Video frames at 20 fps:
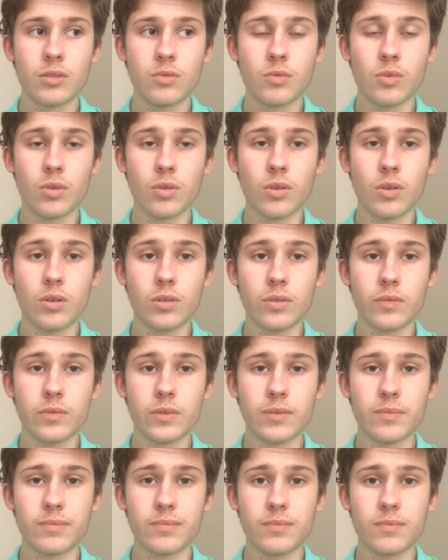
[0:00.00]
well, all of
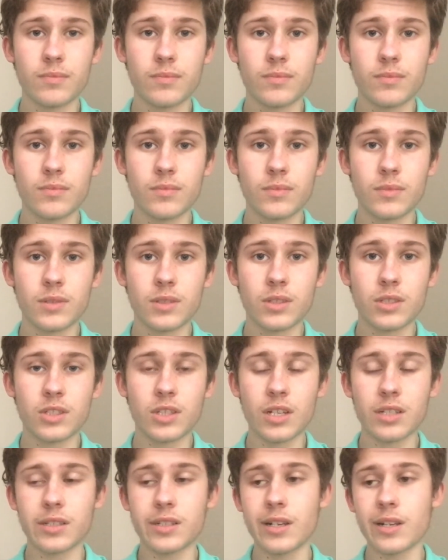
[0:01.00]
the
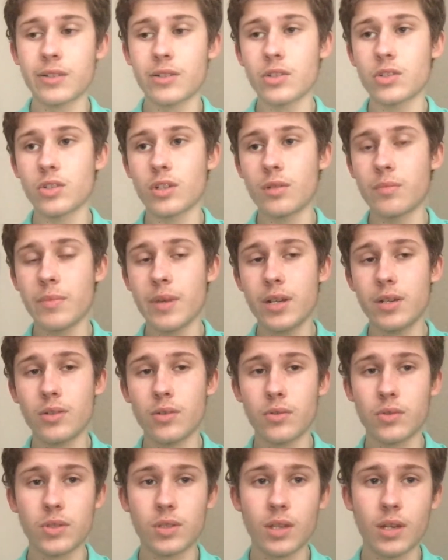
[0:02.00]
side characters on
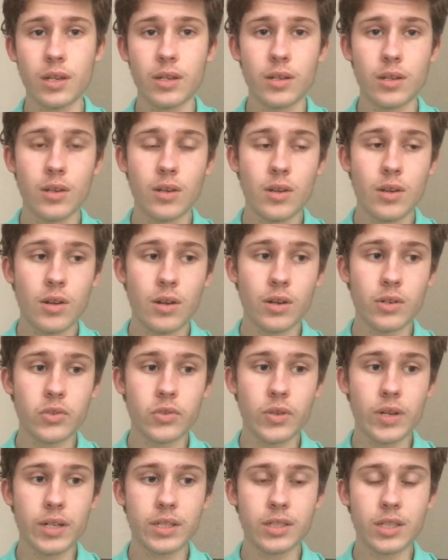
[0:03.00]
Mando's side are
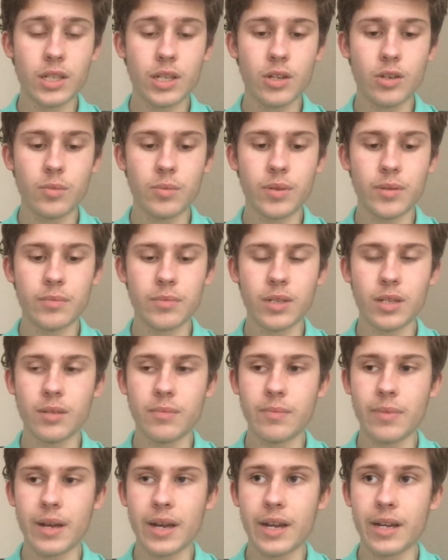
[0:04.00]
trying to help him
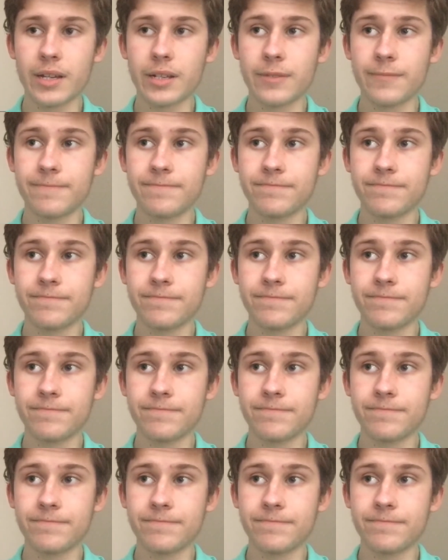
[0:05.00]
get back